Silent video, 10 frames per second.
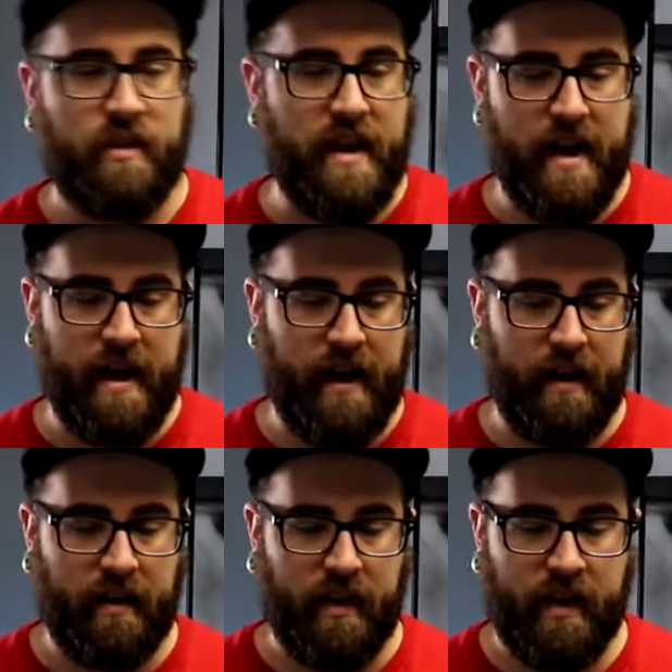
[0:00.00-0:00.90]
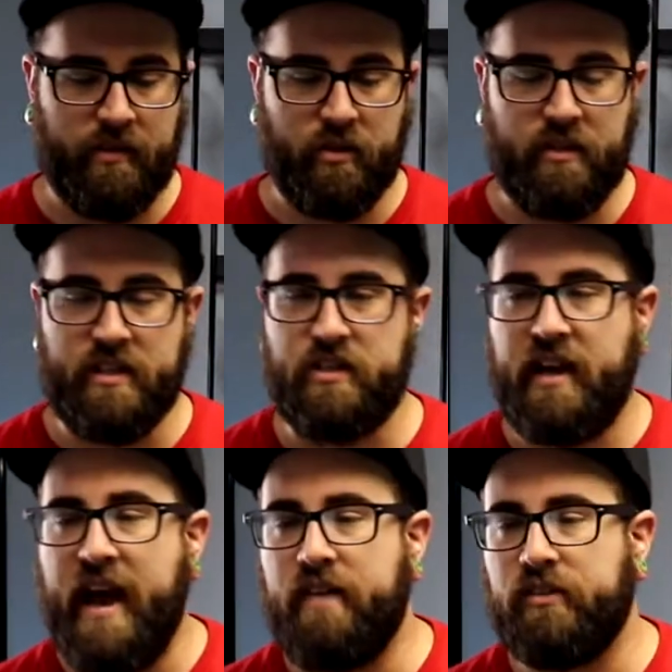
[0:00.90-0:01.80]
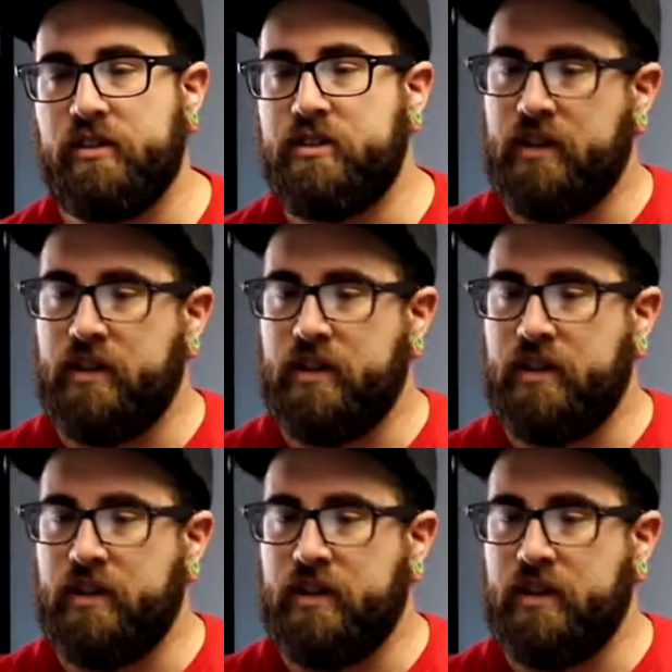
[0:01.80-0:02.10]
They had entered these caverns